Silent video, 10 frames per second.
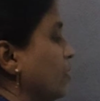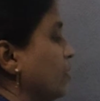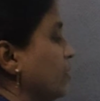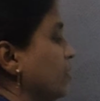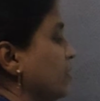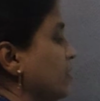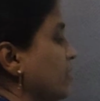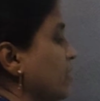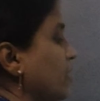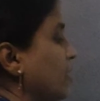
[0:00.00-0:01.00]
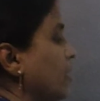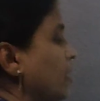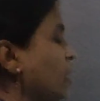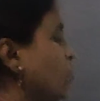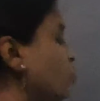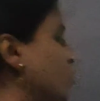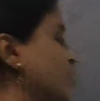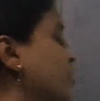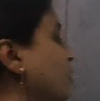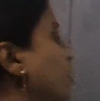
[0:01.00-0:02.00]
This is an
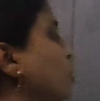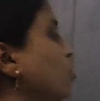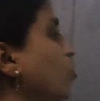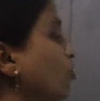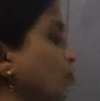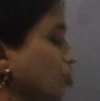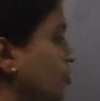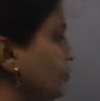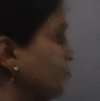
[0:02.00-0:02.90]
inverted ovule.